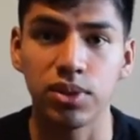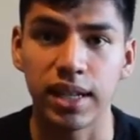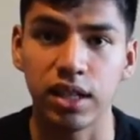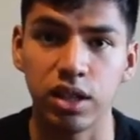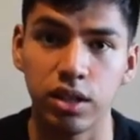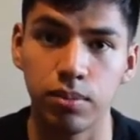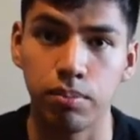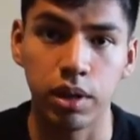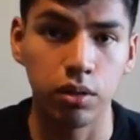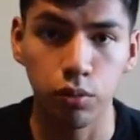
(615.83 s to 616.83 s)
like a
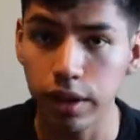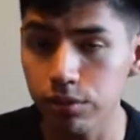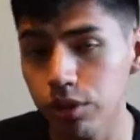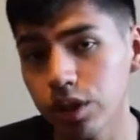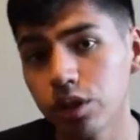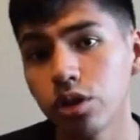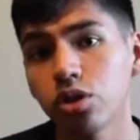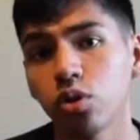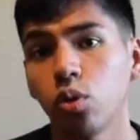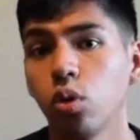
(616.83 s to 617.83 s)
pair of Wave
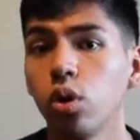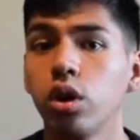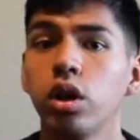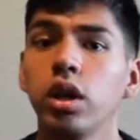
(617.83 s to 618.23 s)
Runners or a